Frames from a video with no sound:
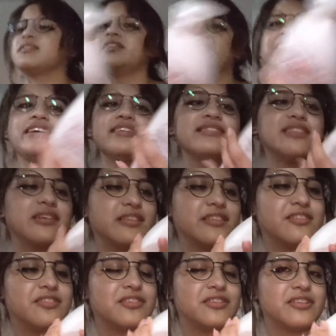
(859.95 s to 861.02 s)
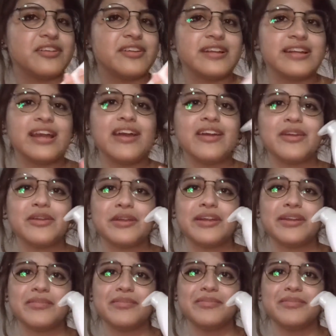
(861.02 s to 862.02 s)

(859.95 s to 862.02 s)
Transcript: you guys saw this earlier. I got cream.